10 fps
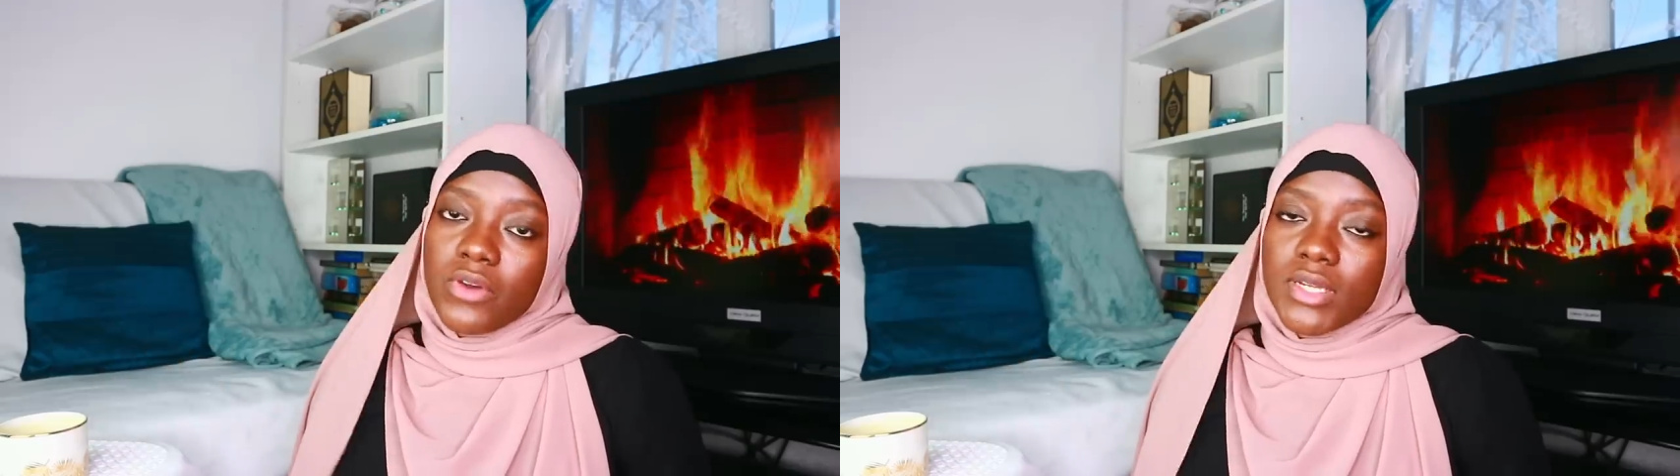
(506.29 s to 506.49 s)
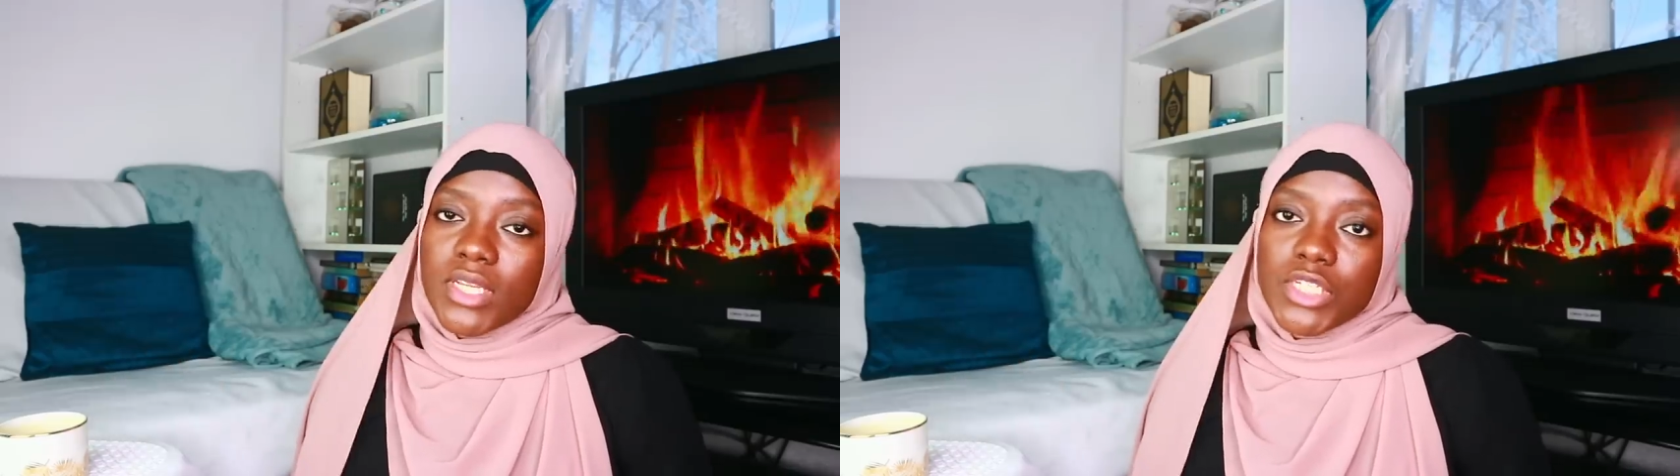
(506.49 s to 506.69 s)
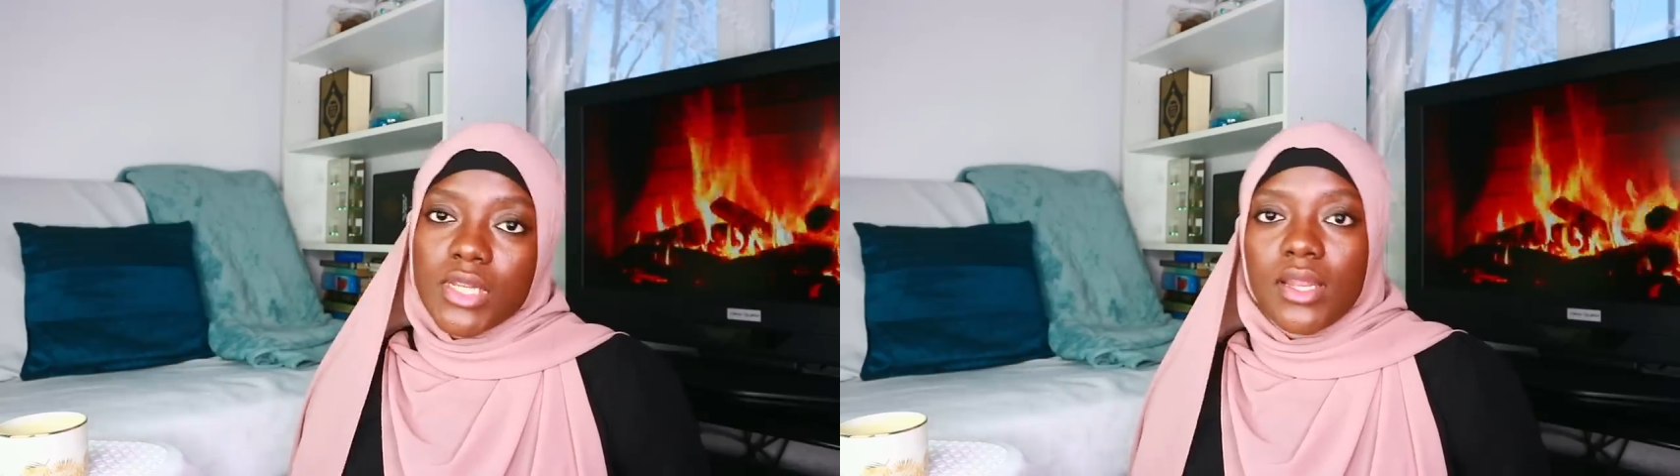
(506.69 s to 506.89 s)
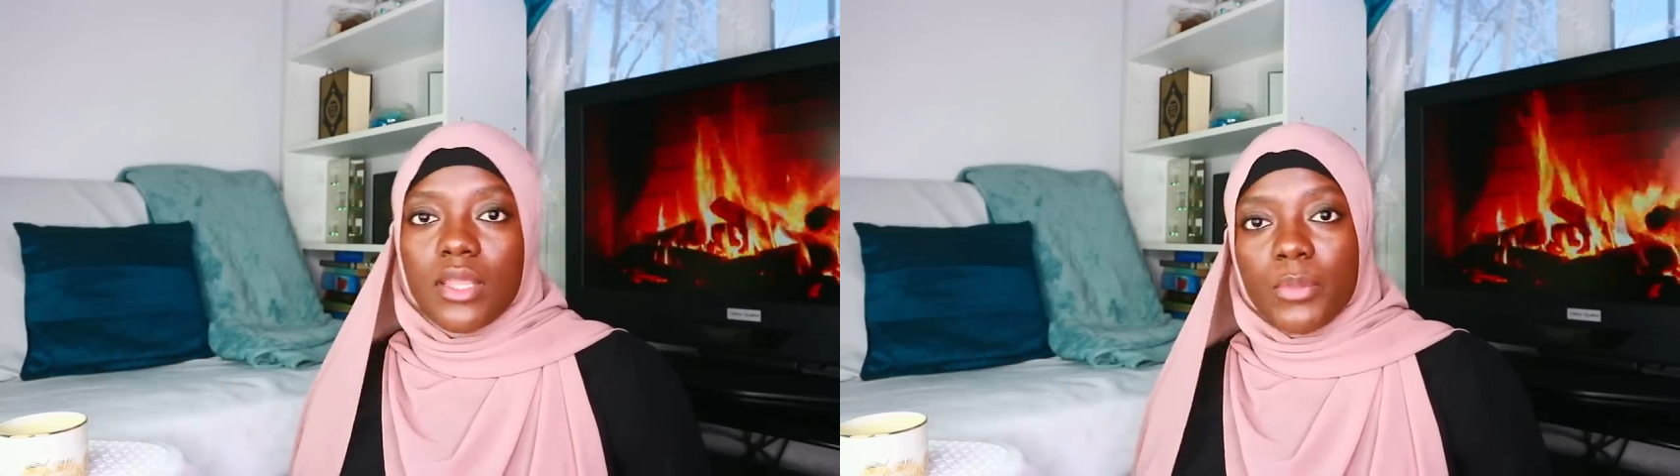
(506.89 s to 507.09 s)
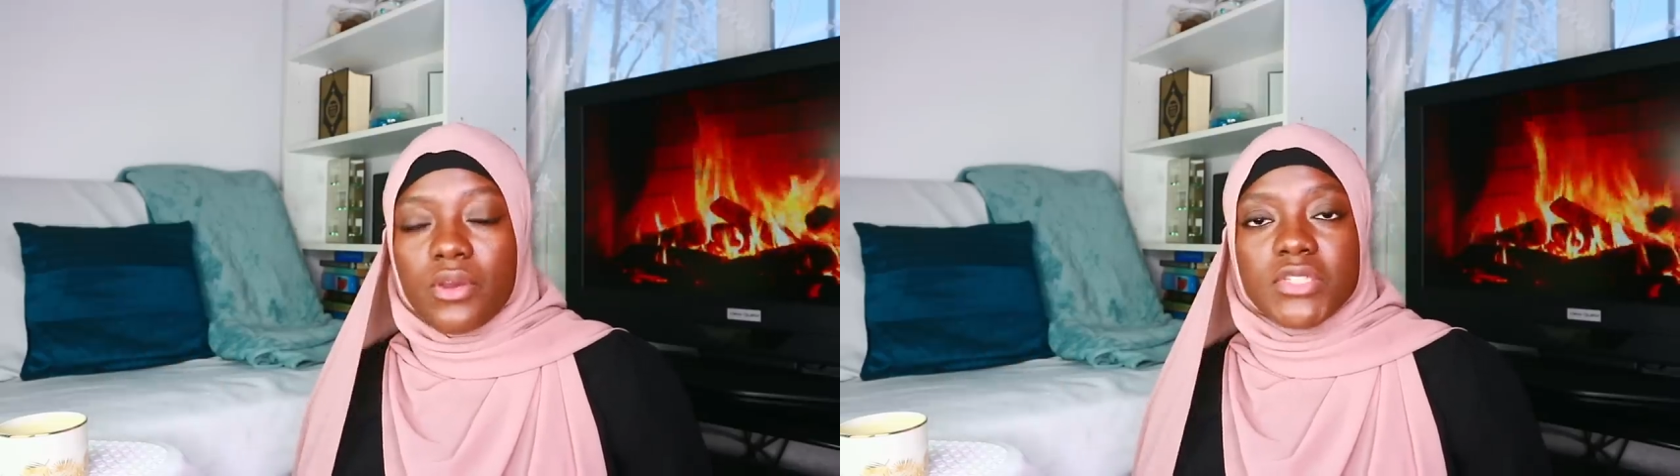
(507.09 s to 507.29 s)
of conditioner, a
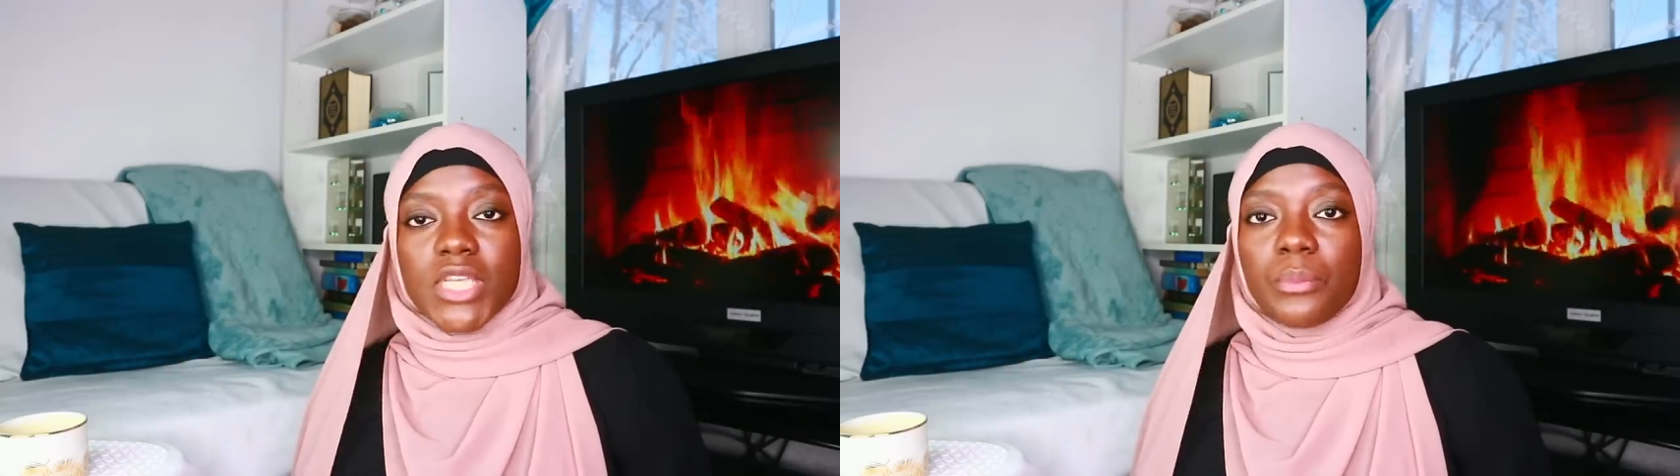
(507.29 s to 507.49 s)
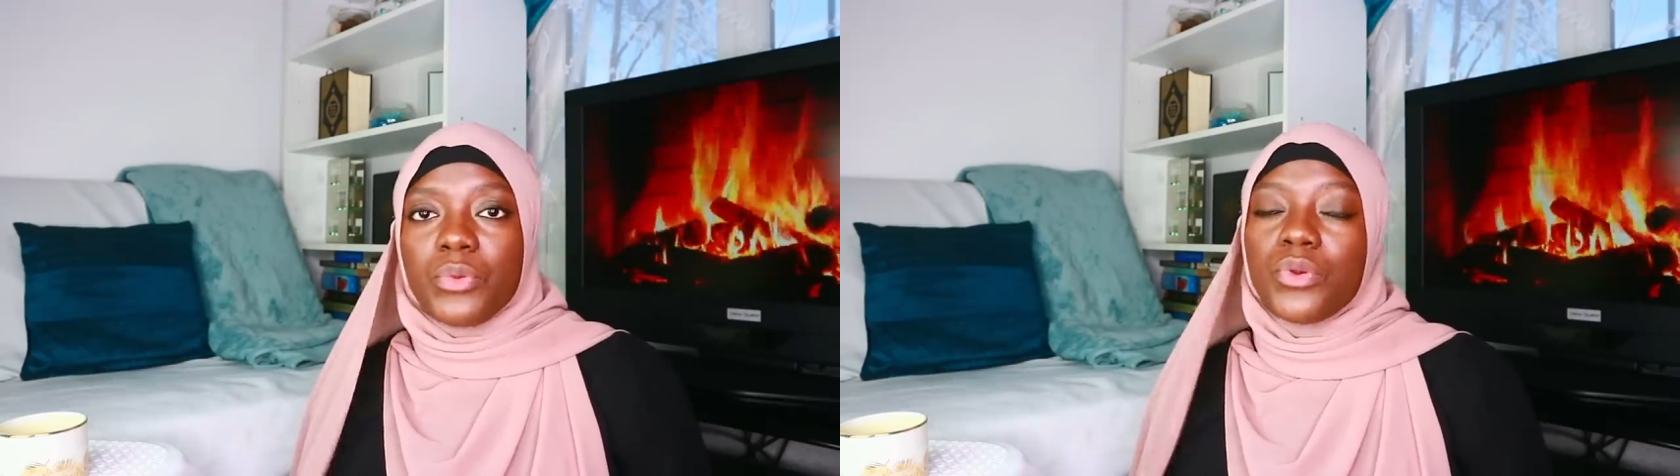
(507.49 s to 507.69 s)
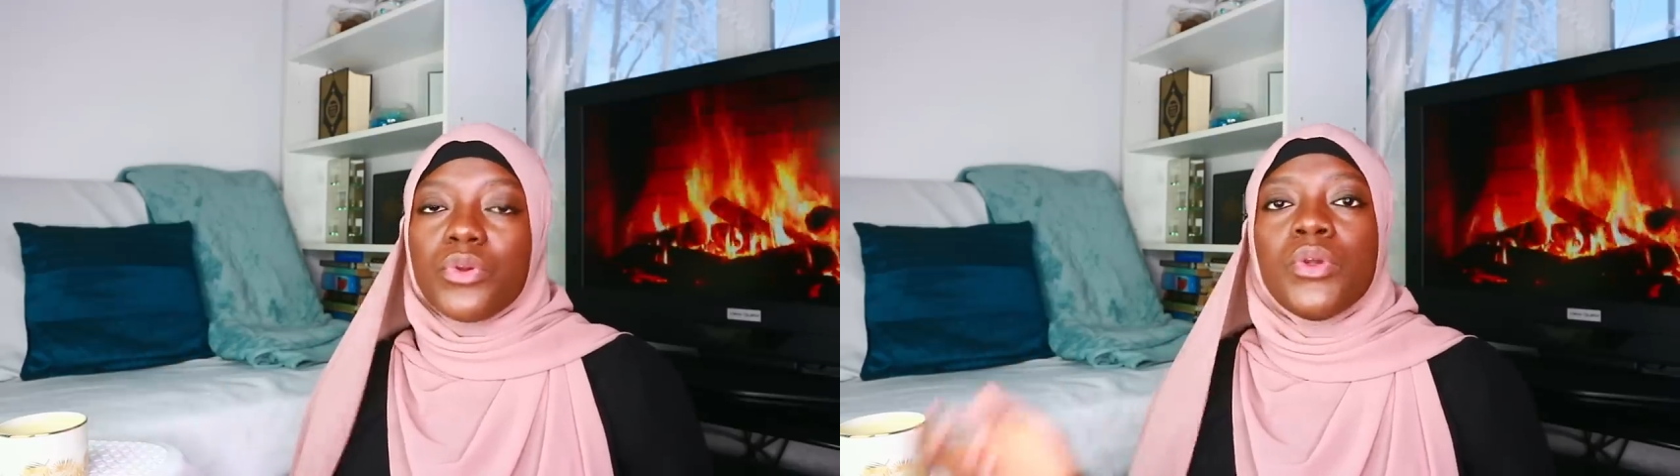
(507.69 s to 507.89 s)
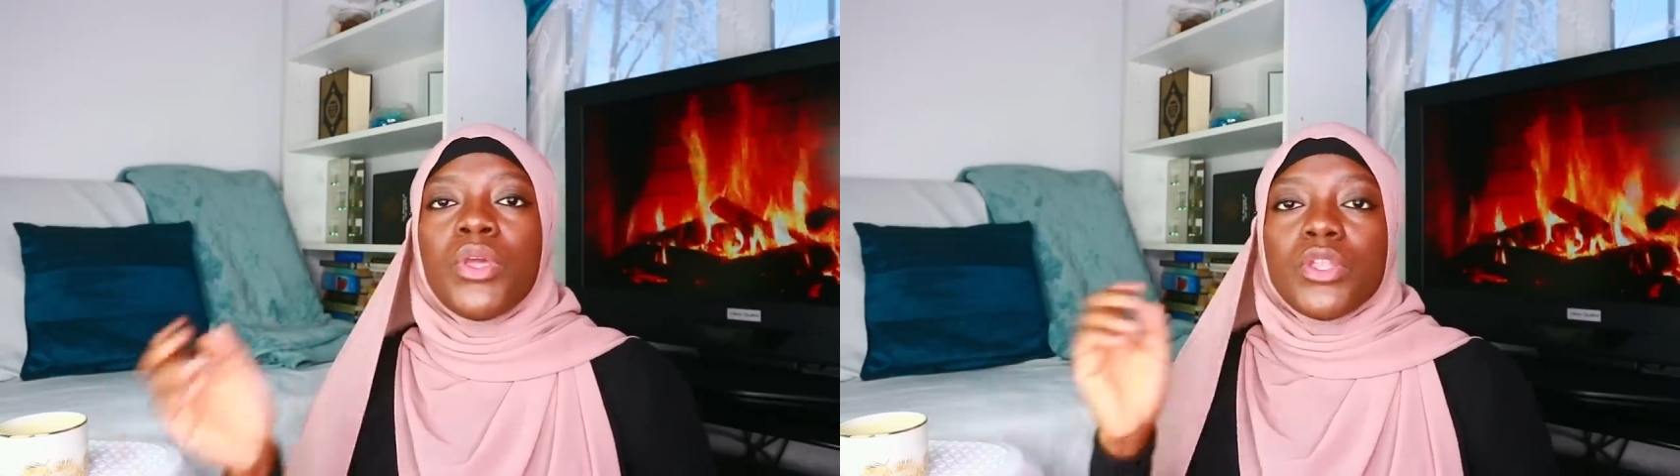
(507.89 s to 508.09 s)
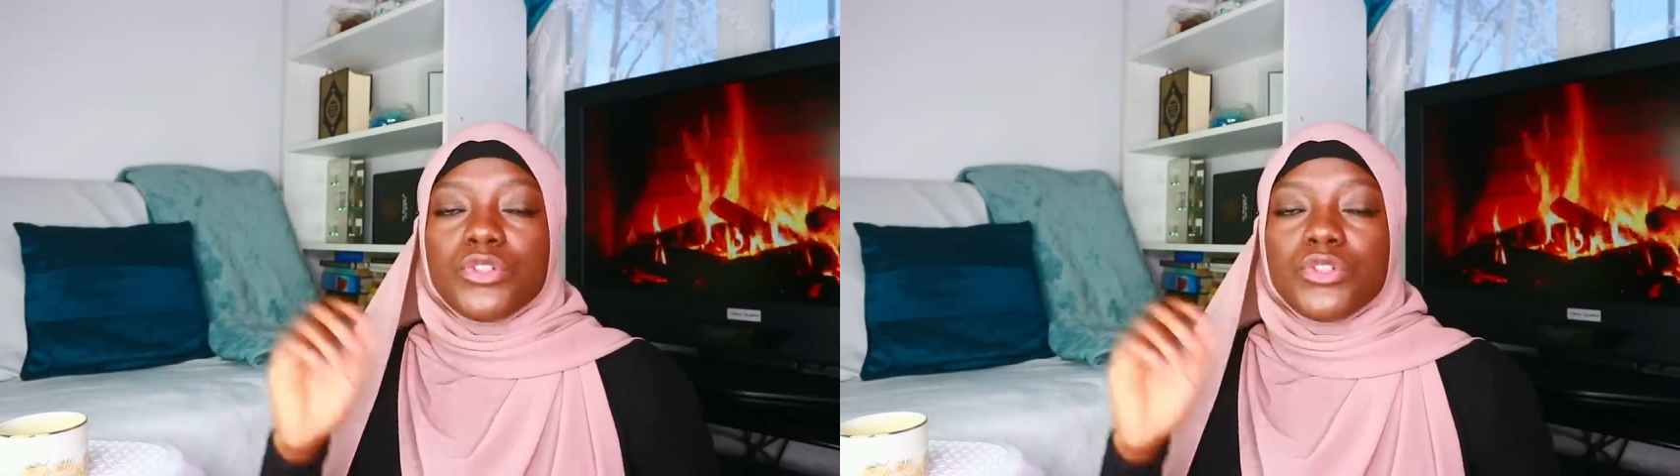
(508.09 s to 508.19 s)
little bit of shampoo,